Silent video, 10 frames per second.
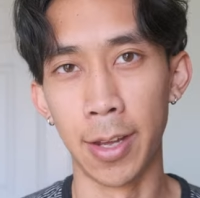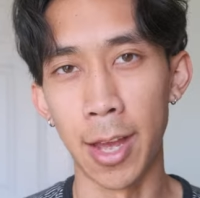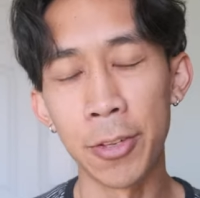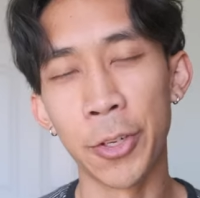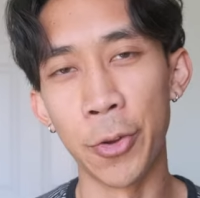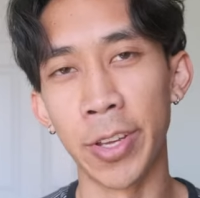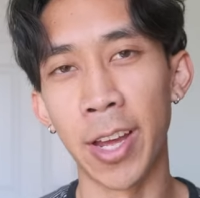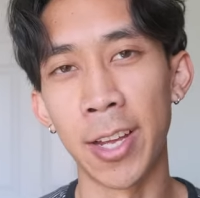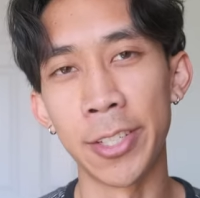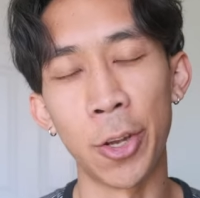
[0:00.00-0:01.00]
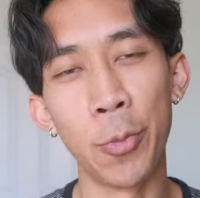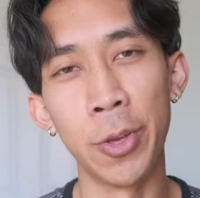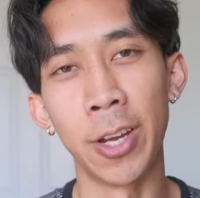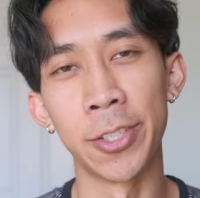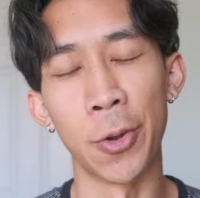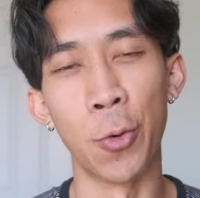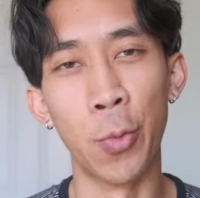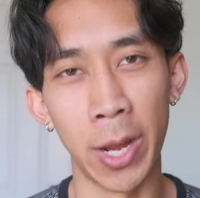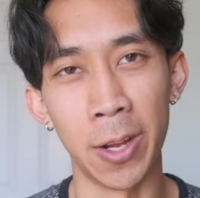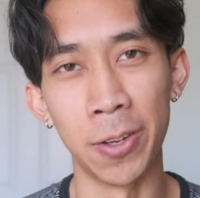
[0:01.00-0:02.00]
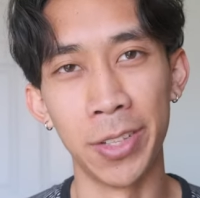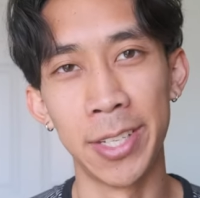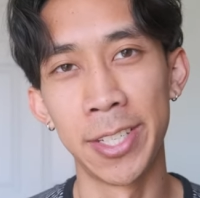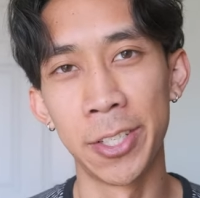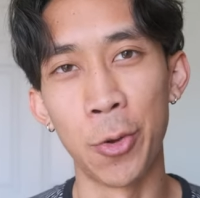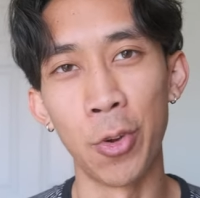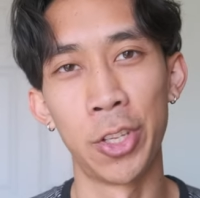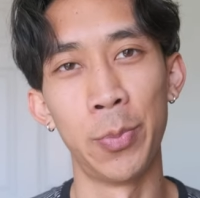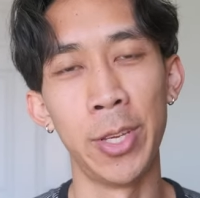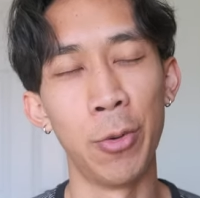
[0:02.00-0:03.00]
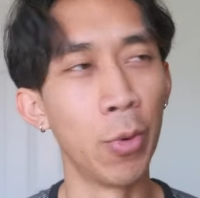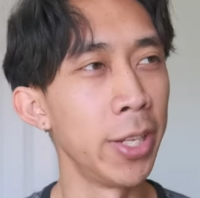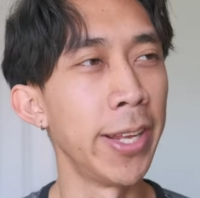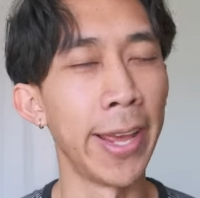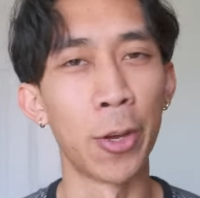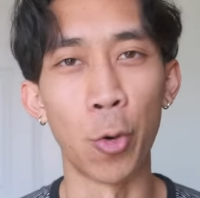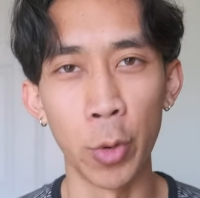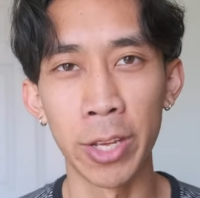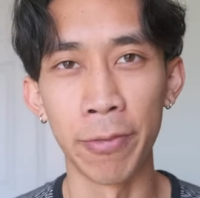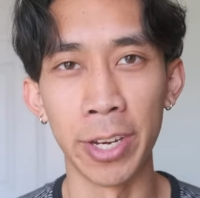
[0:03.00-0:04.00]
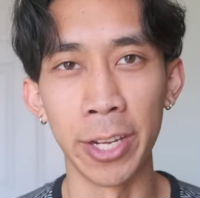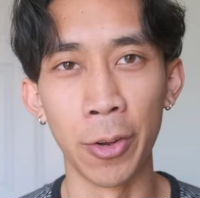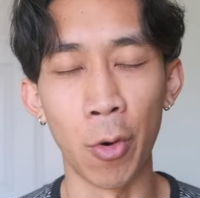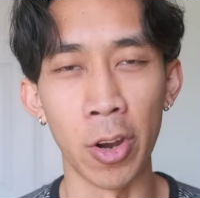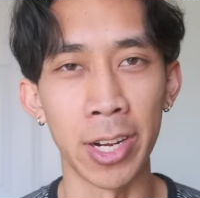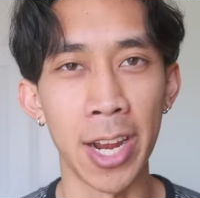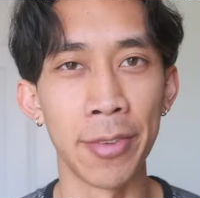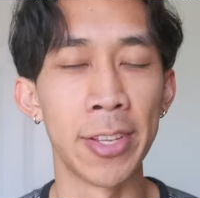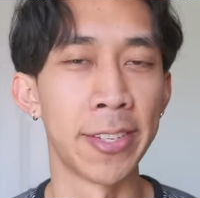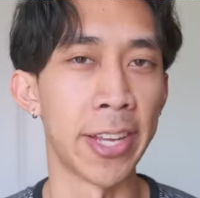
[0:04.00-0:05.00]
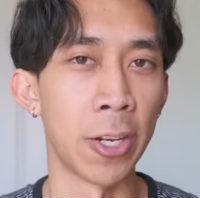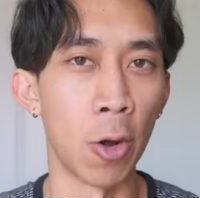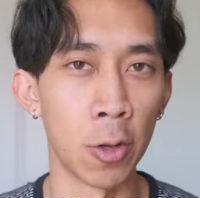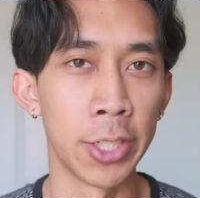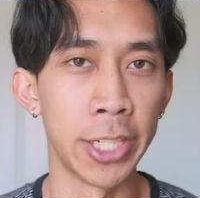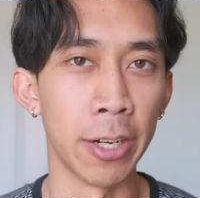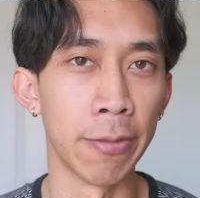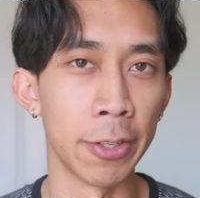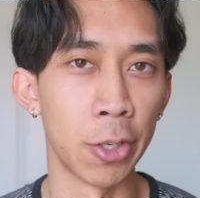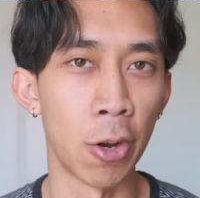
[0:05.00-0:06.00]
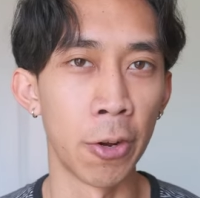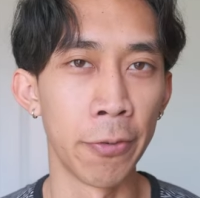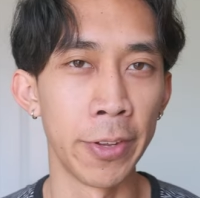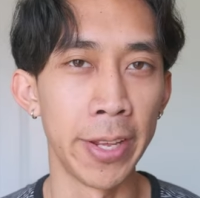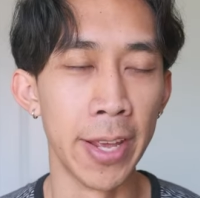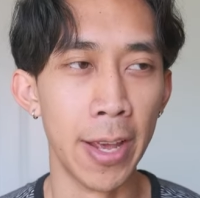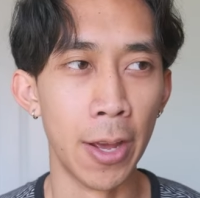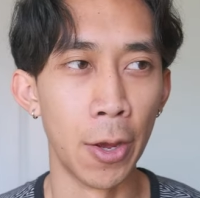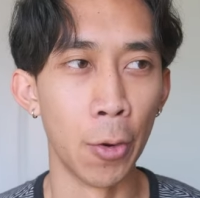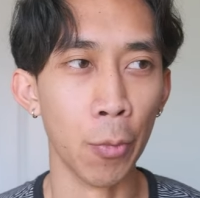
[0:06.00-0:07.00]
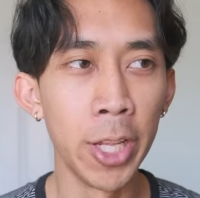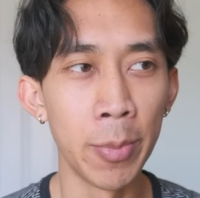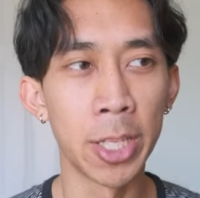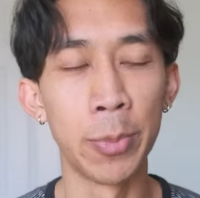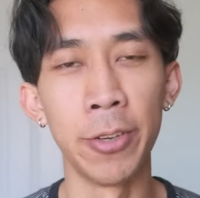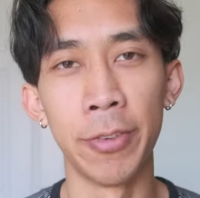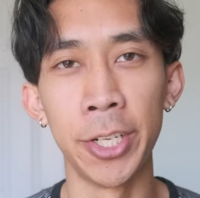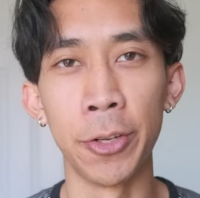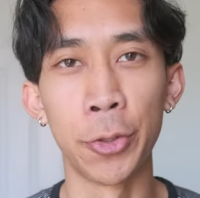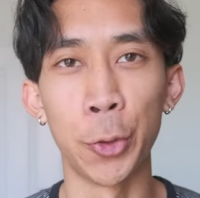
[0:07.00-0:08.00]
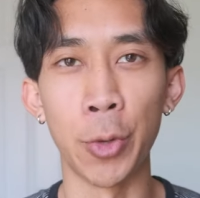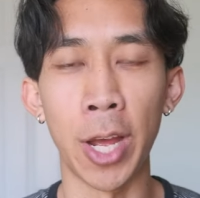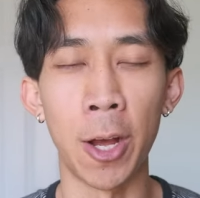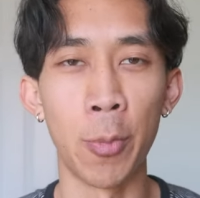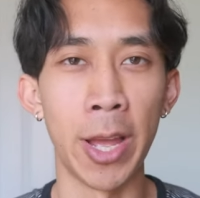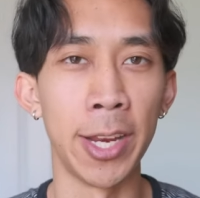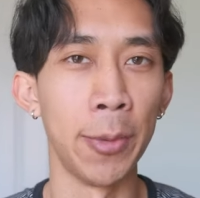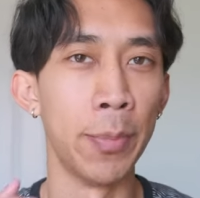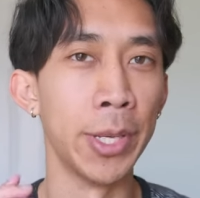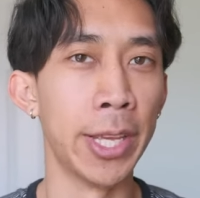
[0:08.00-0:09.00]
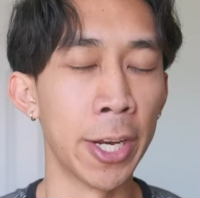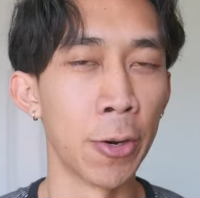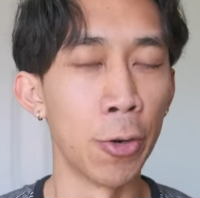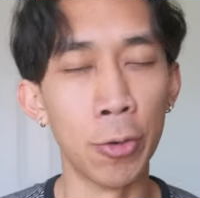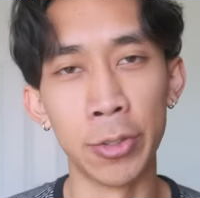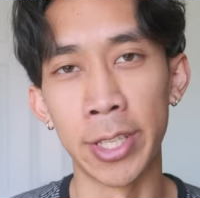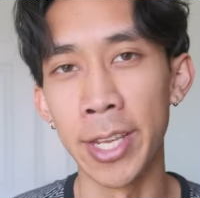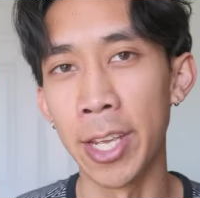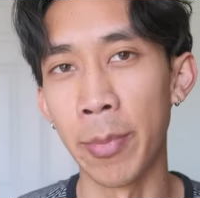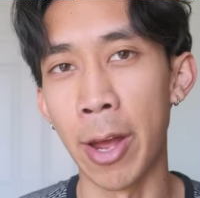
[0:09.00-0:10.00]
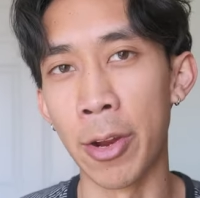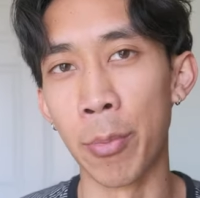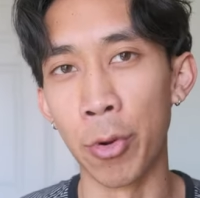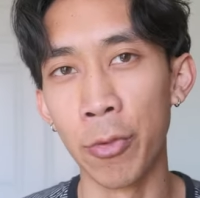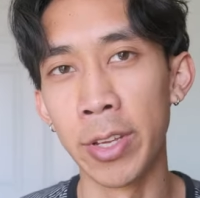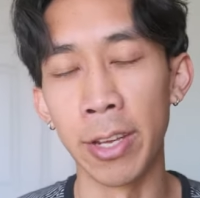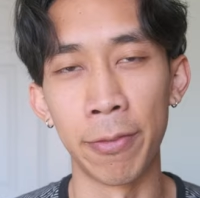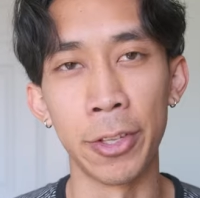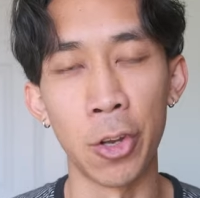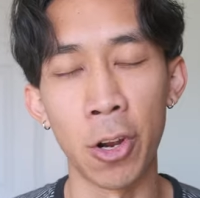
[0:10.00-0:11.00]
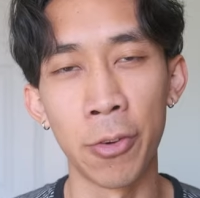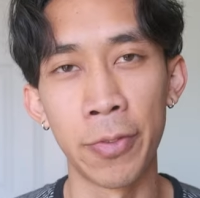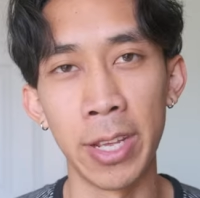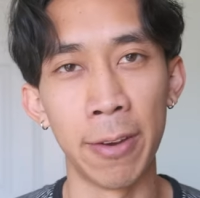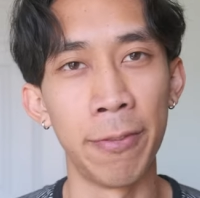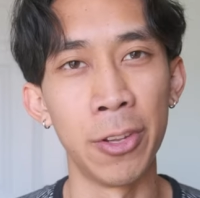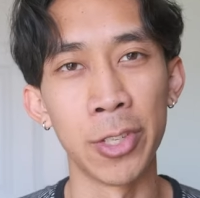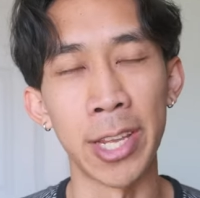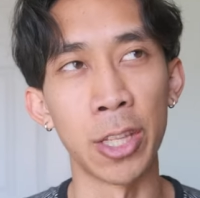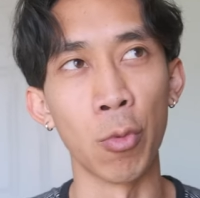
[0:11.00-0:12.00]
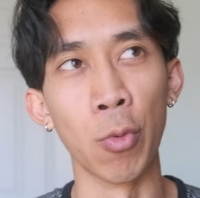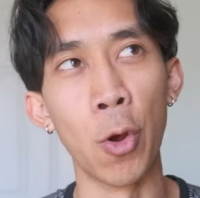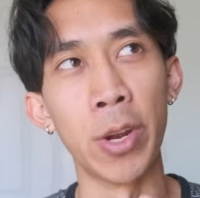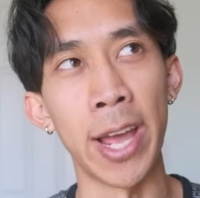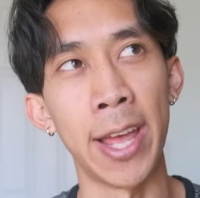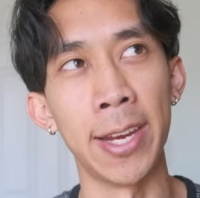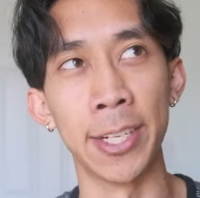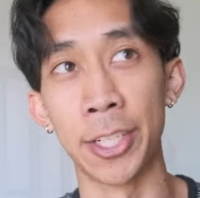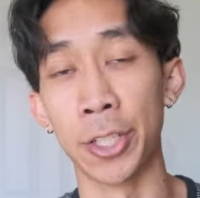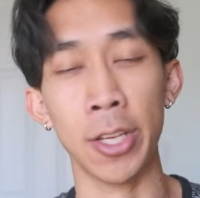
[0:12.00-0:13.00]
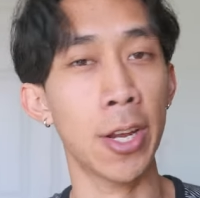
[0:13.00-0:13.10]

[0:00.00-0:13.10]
How's it going, guys? Hope you guys are well. This is going to be really a quick video on kind of the psychology of photography. Really meant to be a video to help any beginner who's thinking about improving in photography and feels like the road ahead is just